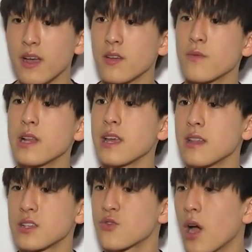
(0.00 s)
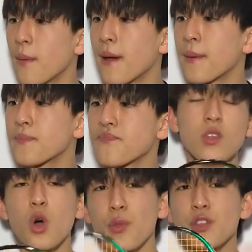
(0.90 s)
I could really describe it.
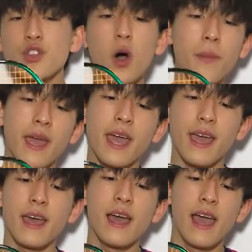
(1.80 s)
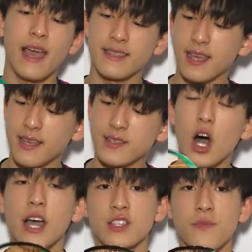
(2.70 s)
On the top here, it says
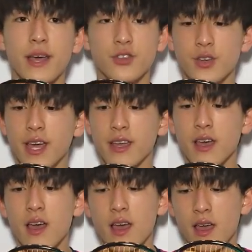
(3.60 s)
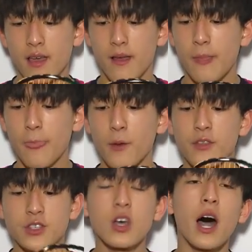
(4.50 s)
isometric. On
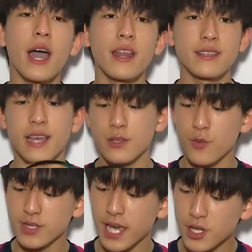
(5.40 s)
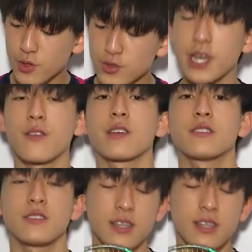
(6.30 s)
the side, it says rotational generator